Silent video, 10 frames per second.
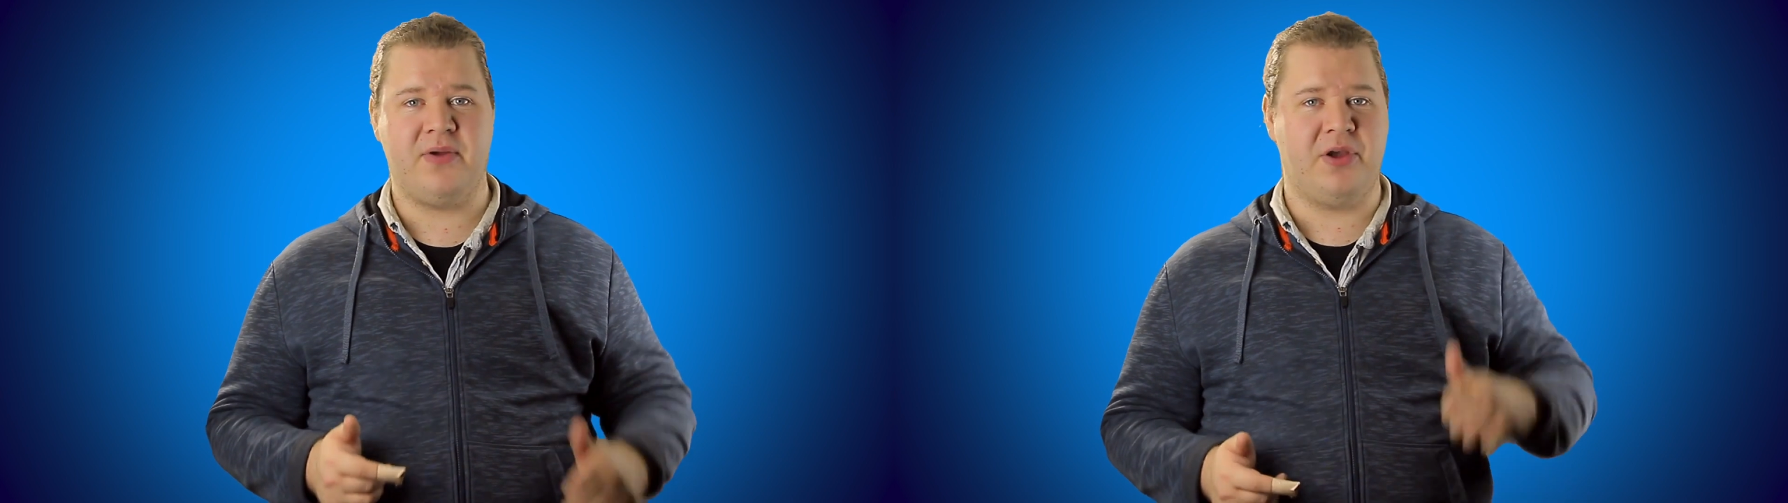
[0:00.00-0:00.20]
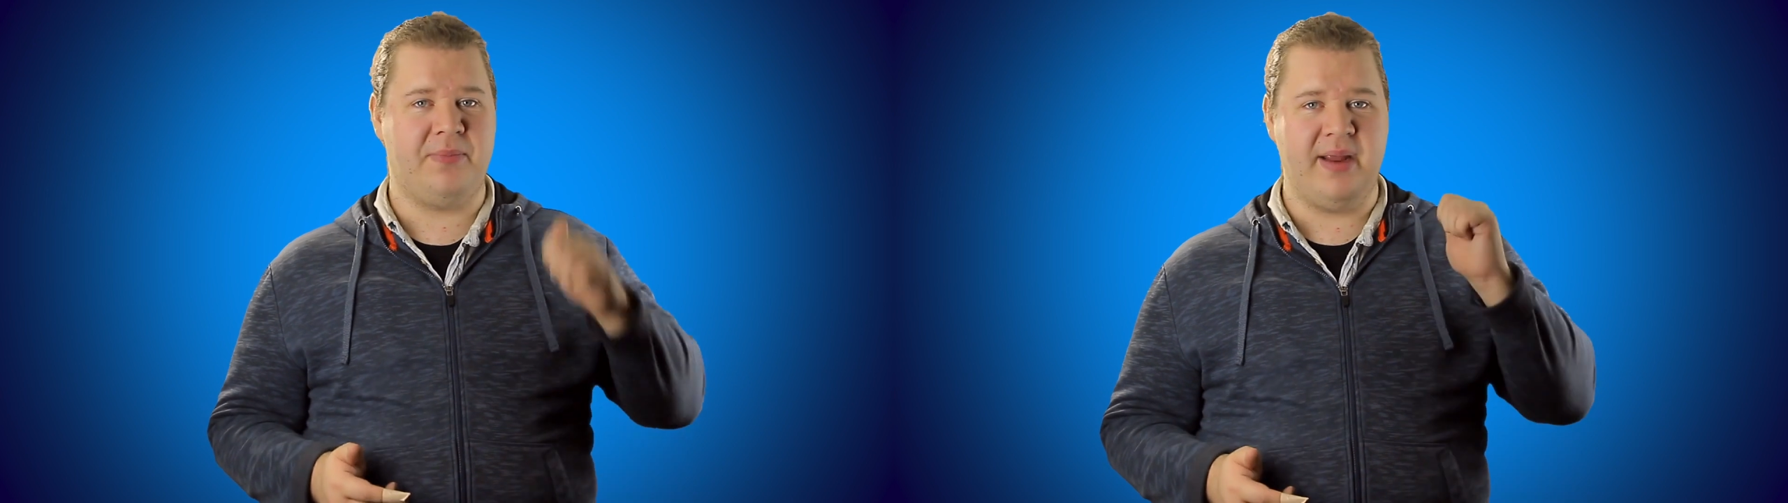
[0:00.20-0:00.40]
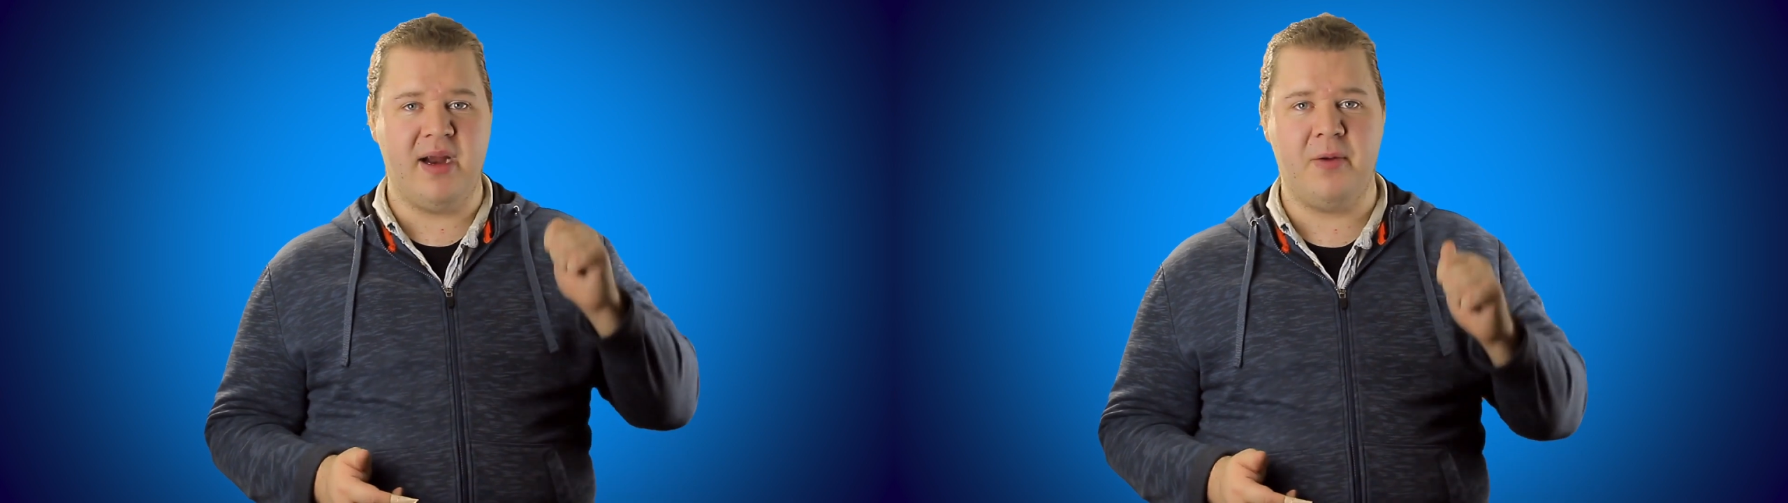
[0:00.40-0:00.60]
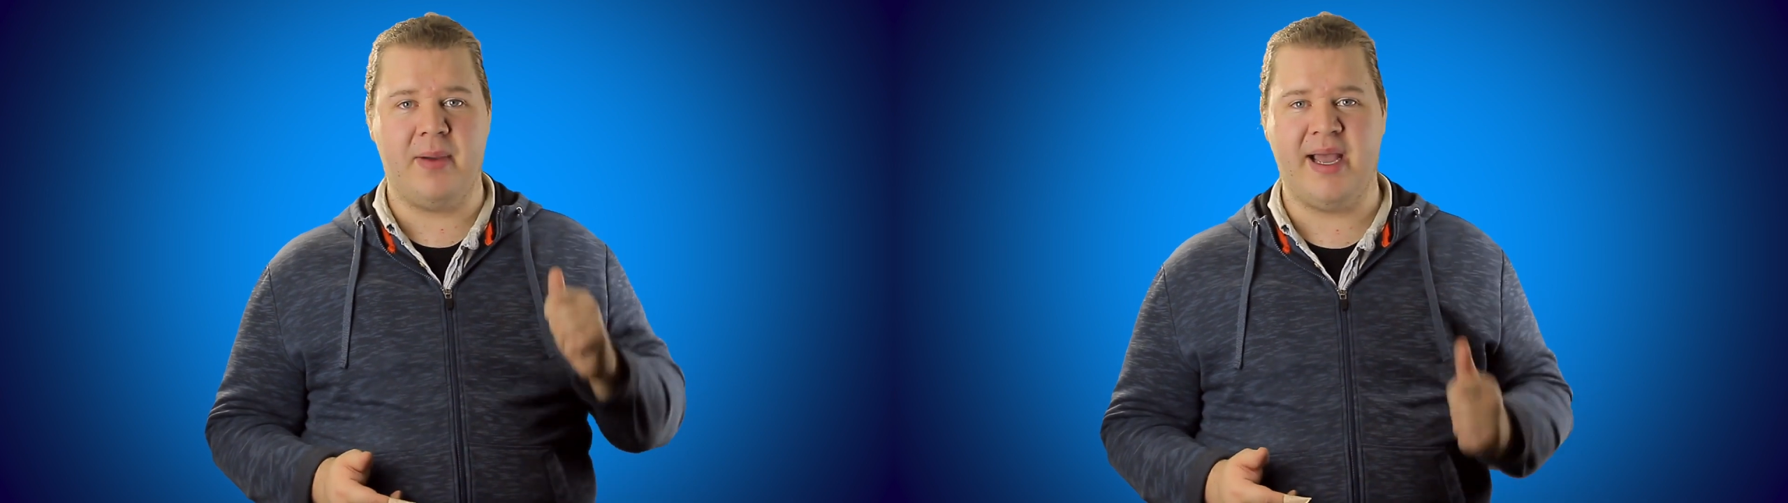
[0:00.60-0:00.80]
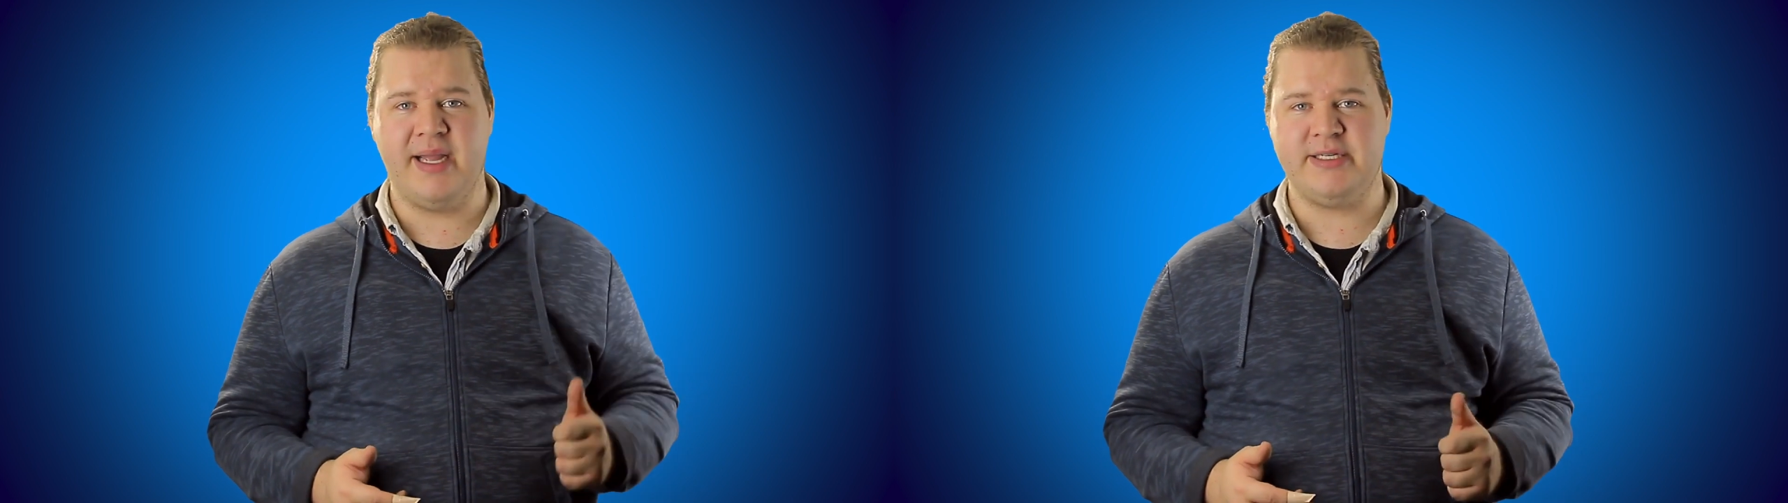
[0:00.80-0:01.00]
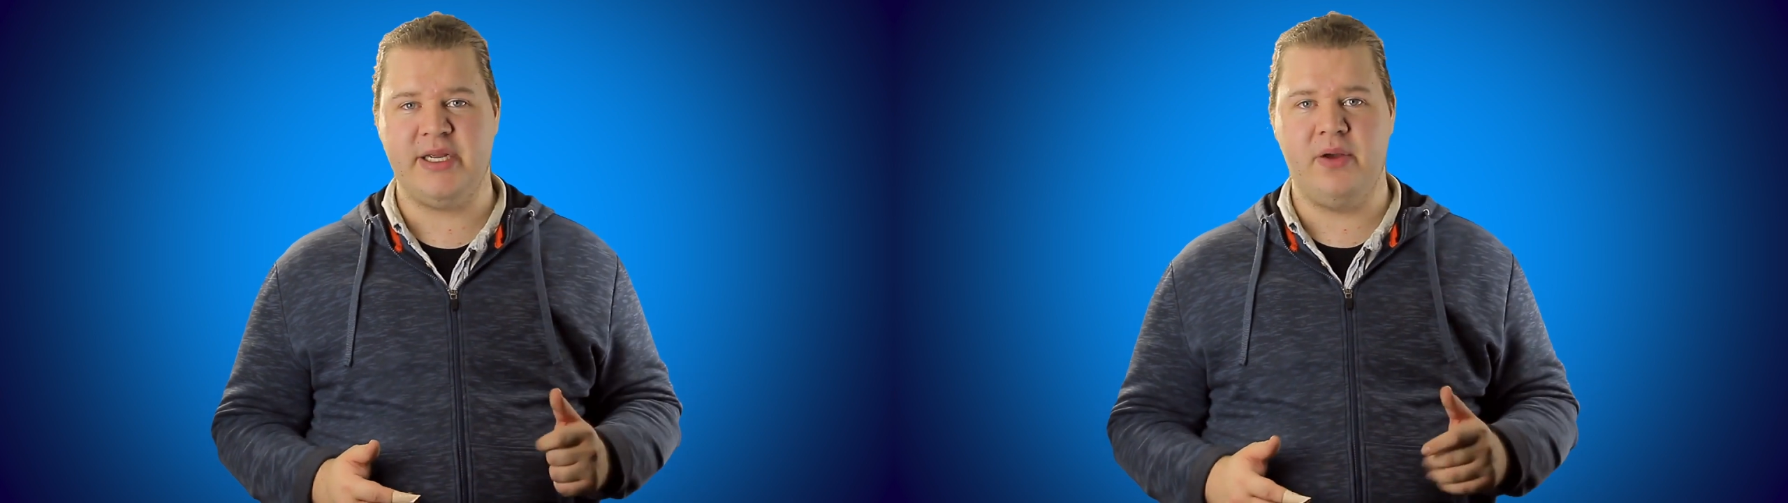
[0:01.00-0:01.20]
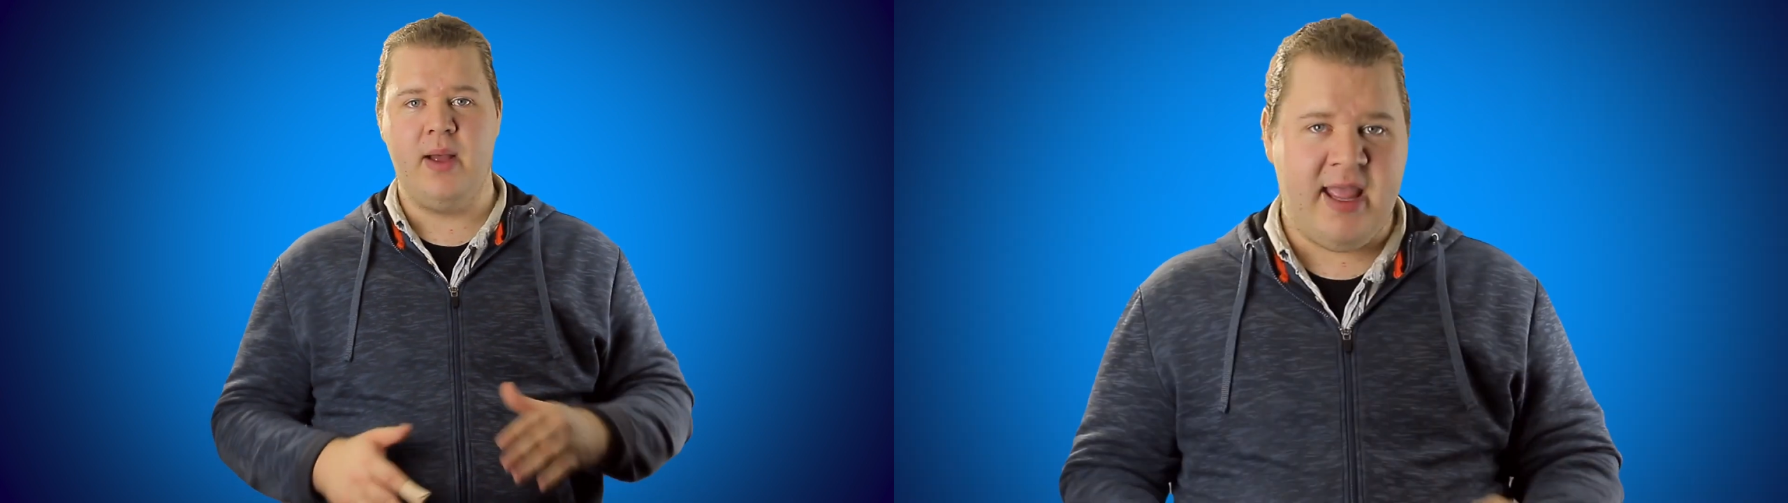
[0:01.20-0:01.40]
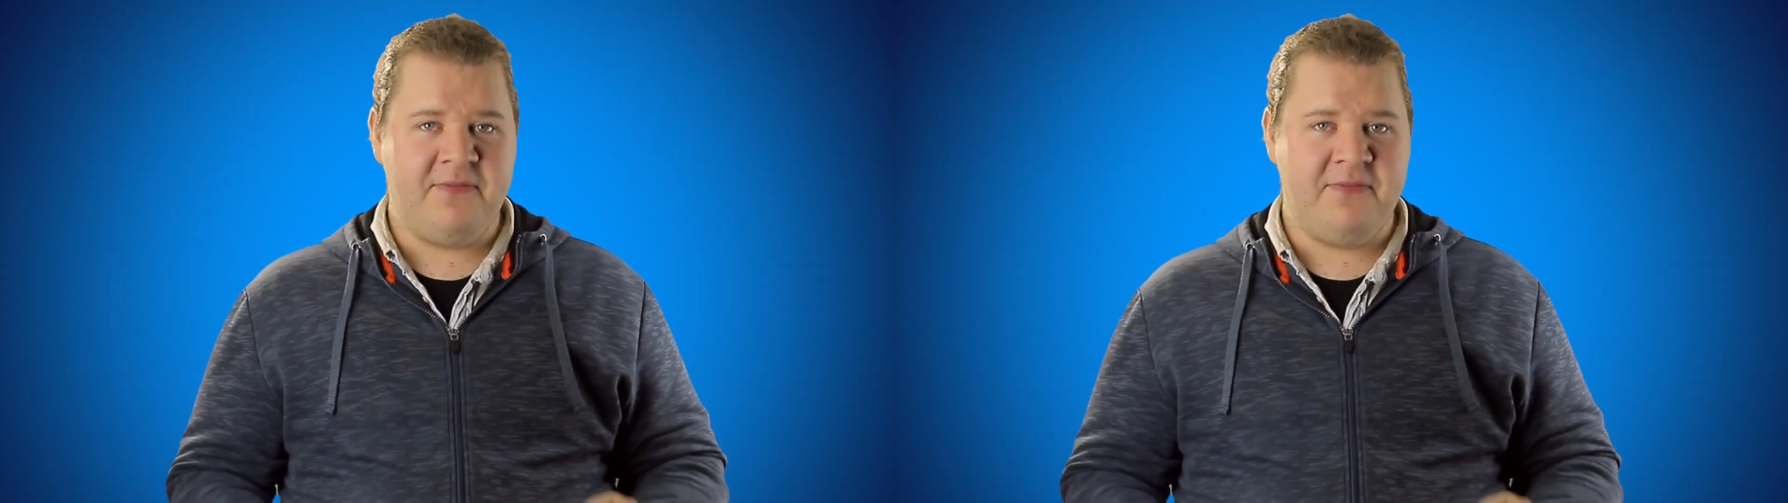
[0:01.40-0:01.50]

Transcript: There could be an error behind you.